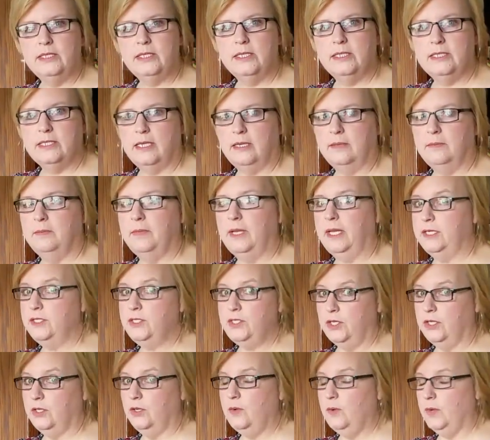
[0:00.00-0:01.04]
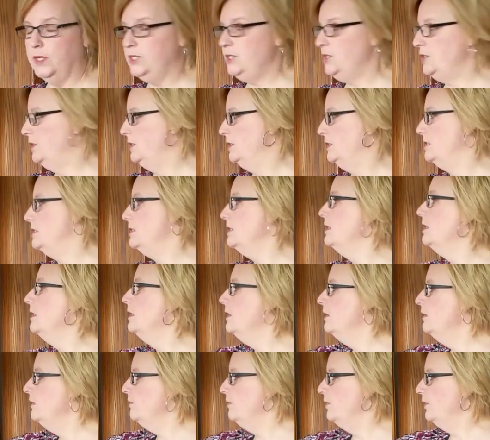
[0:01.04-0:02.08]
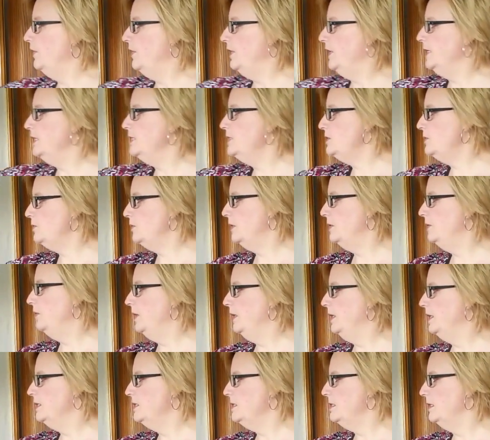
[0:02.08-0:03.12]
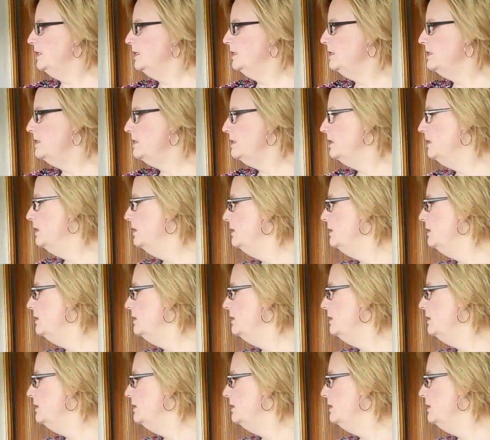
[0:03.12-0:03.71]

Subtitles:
examination questions for these three witnesses.